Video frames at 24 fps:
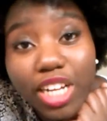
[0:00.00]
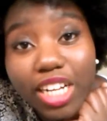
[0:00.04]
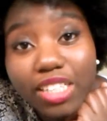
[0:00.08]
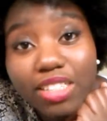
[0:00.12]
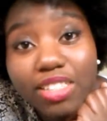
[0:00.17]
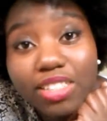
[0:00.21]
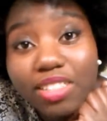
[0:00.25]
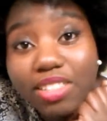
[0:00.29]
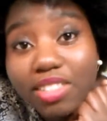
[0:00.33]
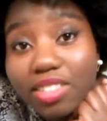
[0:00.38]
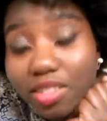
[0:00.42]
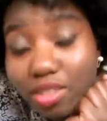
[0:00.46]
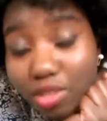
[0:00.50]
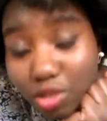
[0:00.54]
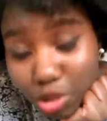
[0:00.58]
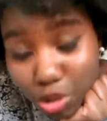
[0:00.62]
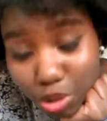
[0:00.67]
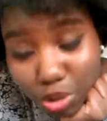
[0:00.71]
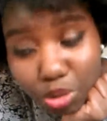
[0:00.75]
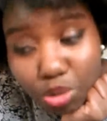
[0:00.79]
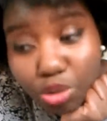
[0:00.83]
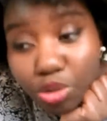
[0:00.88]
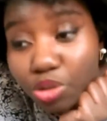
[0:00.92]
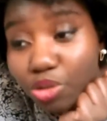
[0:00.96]
that's
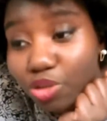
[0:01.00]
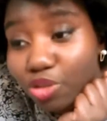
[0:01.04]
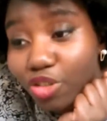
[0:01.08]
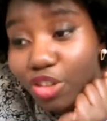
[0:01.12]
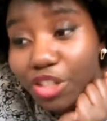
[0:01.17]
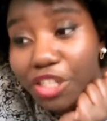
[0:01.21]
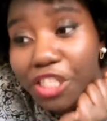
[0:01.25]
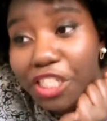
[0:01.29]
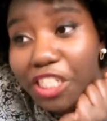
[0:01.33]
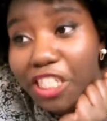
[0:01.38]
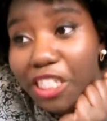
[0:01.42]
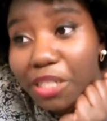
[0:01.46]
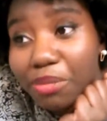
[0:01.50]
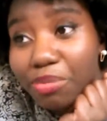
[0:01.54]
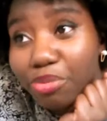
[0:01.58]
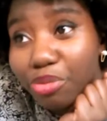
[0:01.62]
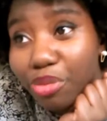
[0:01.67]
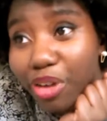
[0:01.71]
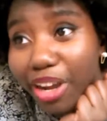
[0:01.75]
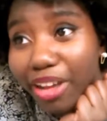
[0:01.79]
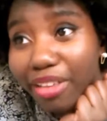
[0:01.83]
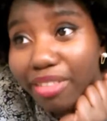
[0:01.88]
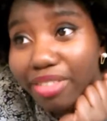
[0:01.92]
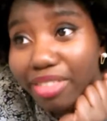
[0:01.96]
true friendship
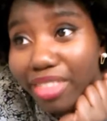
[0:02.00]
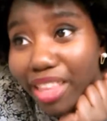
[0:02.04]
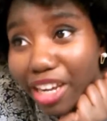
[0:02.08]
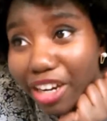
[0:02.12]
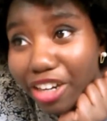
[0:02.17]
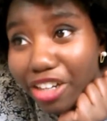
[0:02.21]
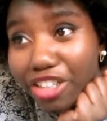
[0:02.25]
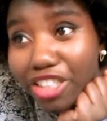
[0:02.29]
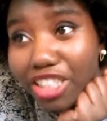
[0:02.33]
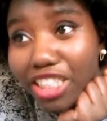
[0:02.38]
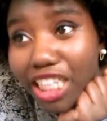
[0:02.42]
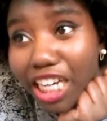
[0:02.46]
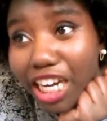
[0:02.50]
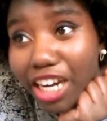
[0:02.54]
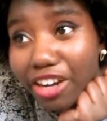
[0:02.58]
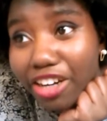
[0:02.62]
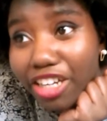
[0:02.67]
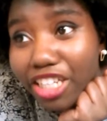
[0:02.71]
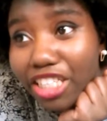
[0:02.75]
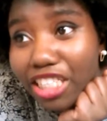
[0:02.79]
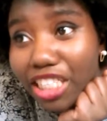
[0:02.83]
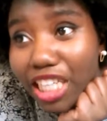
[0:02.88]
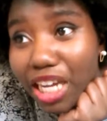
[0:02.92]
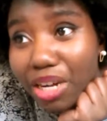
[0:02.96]
right there,
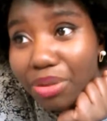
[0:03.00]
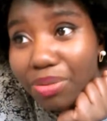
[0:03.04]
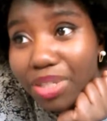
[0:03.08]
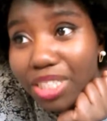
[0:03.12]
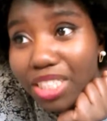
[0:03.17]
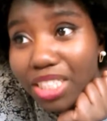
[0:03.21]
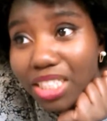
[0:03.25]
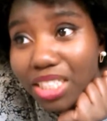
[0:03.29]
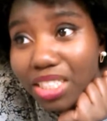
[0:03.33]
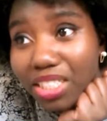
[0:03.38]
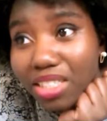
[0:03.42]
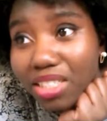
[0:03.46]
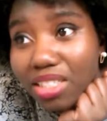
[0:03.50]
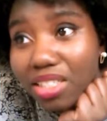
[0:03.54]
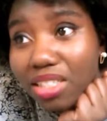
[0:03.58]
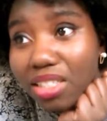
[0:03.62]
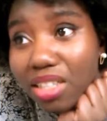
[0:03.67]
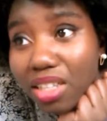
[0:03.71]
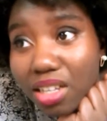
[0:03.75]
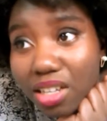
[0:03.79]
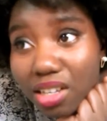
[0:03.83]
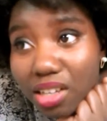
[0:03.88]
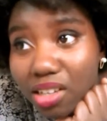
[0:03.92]
sharing sandwiches.